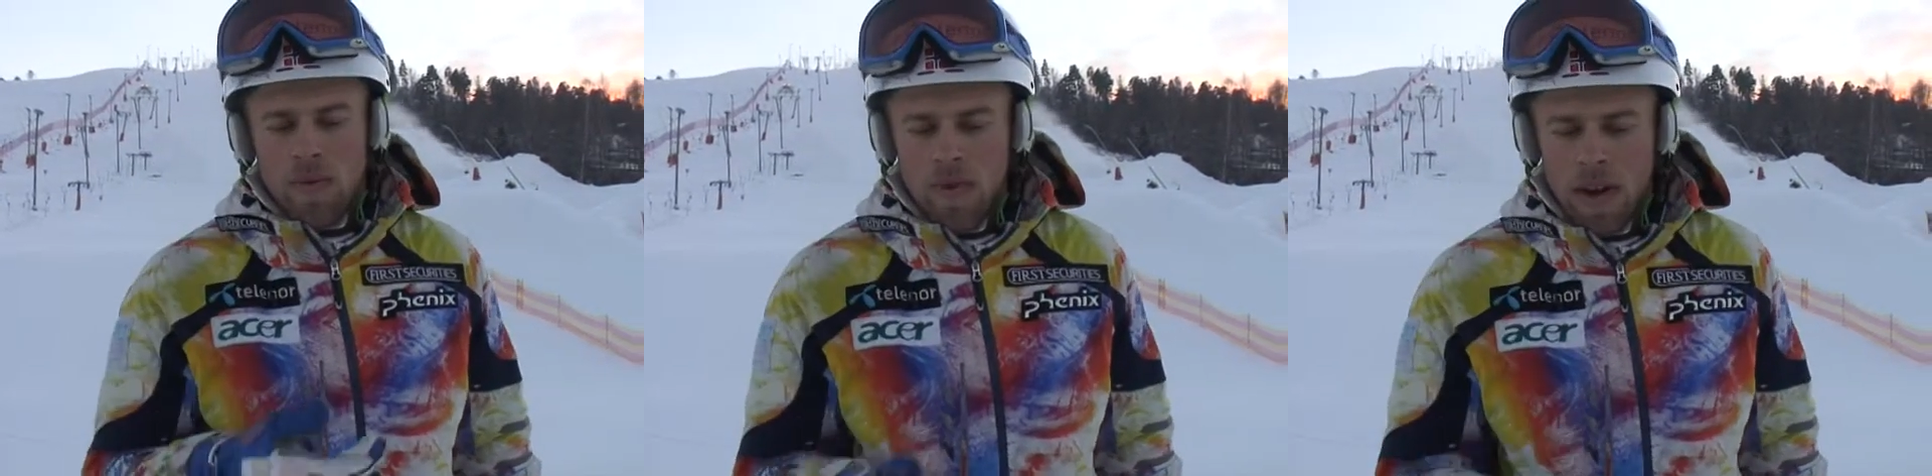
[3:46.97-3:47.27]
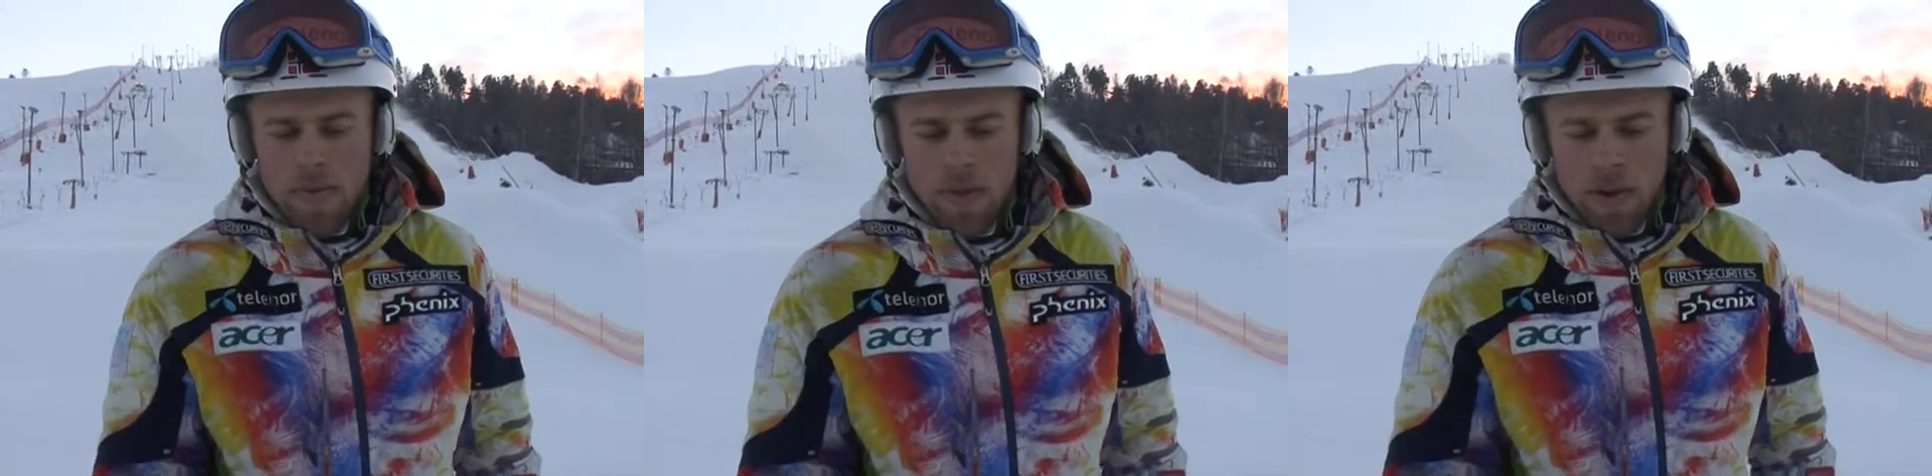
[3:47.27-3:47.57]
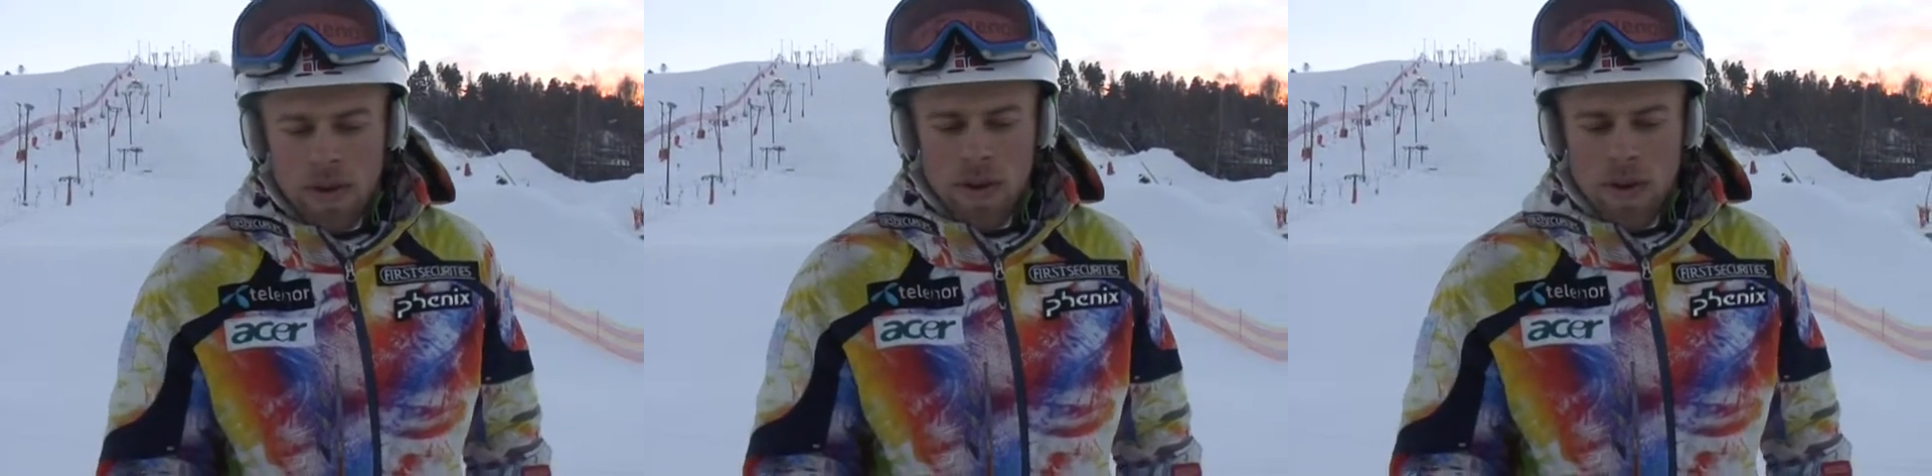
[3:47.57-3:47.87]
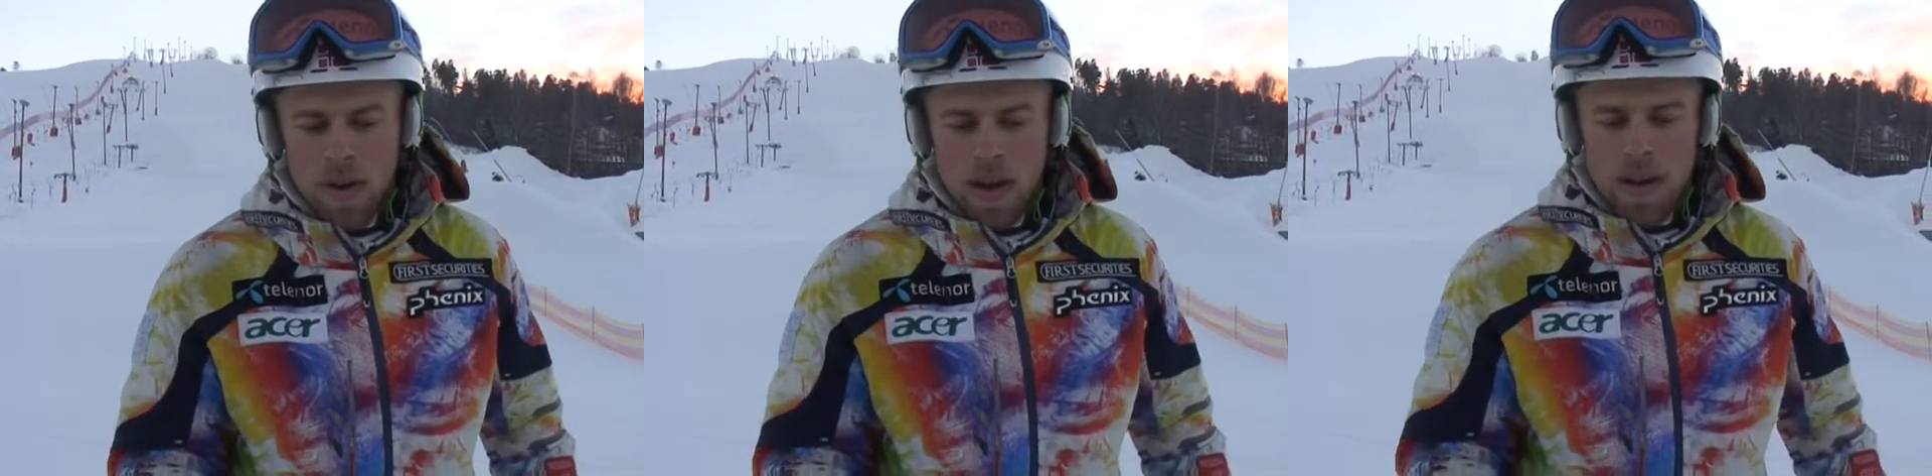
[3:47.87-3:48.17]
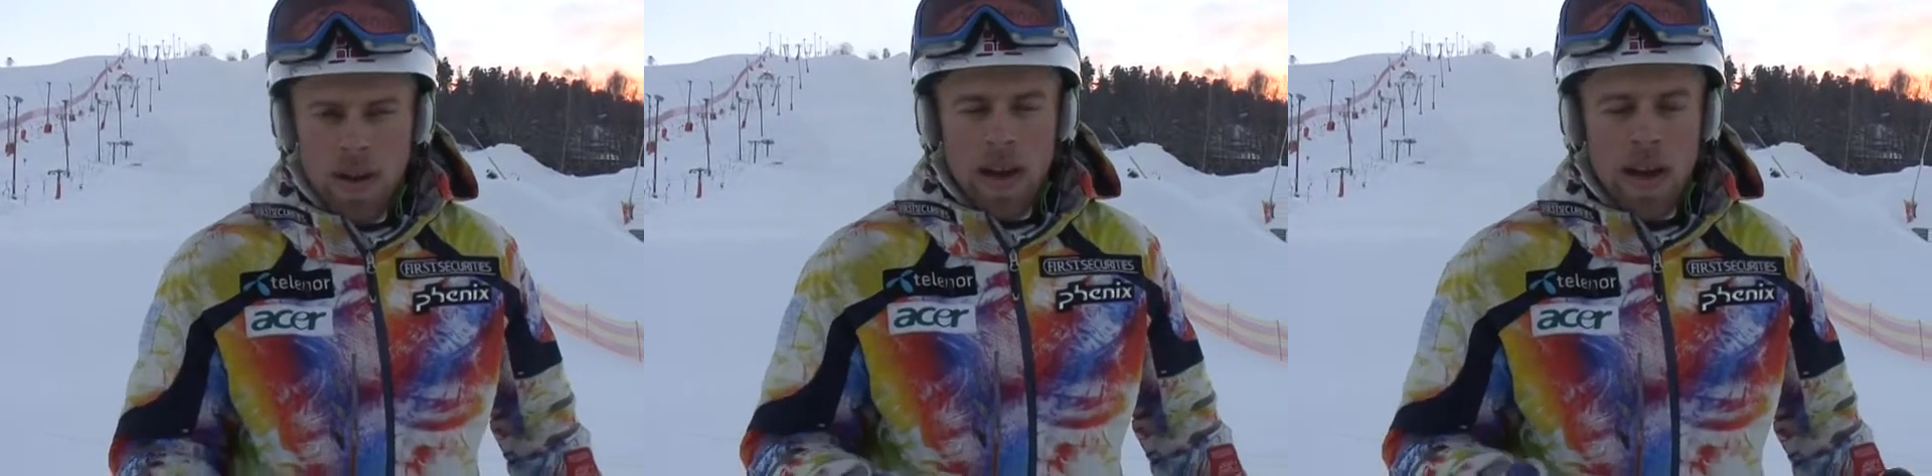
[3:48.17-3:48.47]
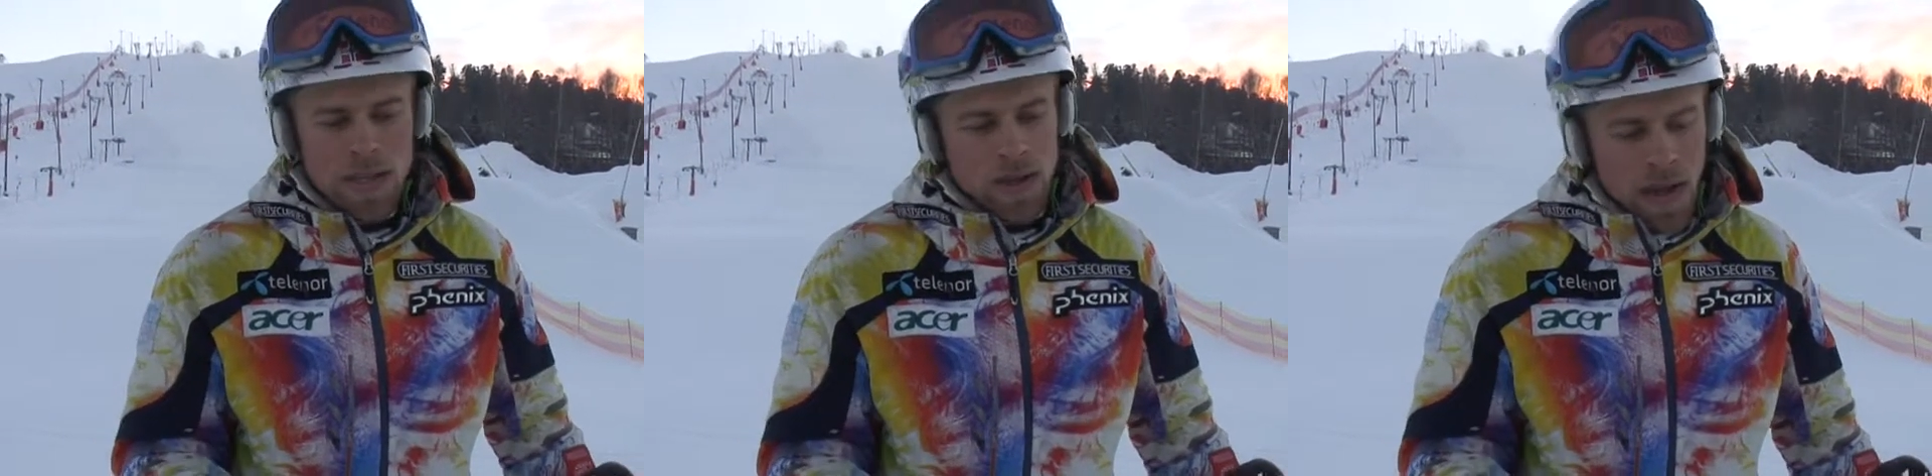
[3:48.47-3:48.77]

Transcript: wait for the turn, and as you